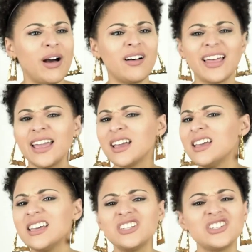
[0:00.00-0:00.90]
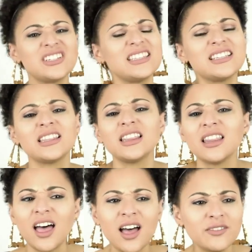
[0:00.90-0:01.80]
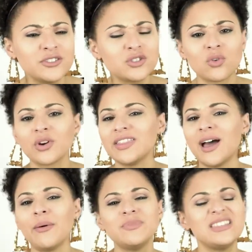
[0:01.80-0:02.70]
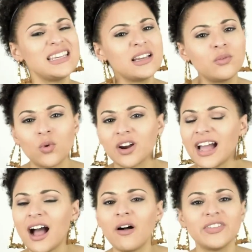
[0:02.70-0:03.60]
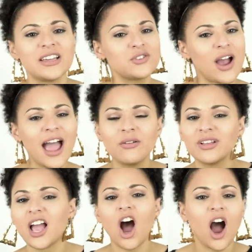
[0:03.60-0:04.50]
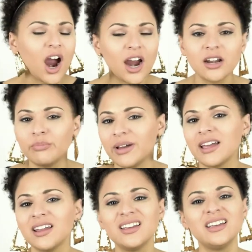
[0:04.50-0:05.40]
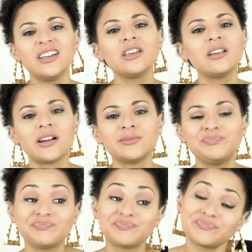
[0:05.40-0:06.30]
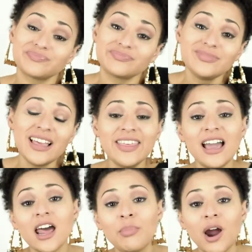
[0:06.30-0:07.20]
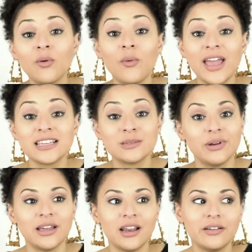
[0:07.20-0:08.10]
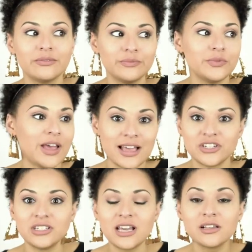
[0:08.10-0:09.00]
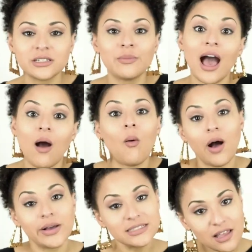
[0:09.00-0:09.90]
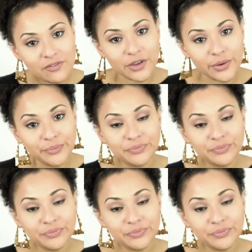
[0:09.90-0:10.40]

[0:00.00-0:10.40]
about like just this love story that didn't work out, and they tried really hard, but you know, they got to part ways. But as she tells him, I will always love you.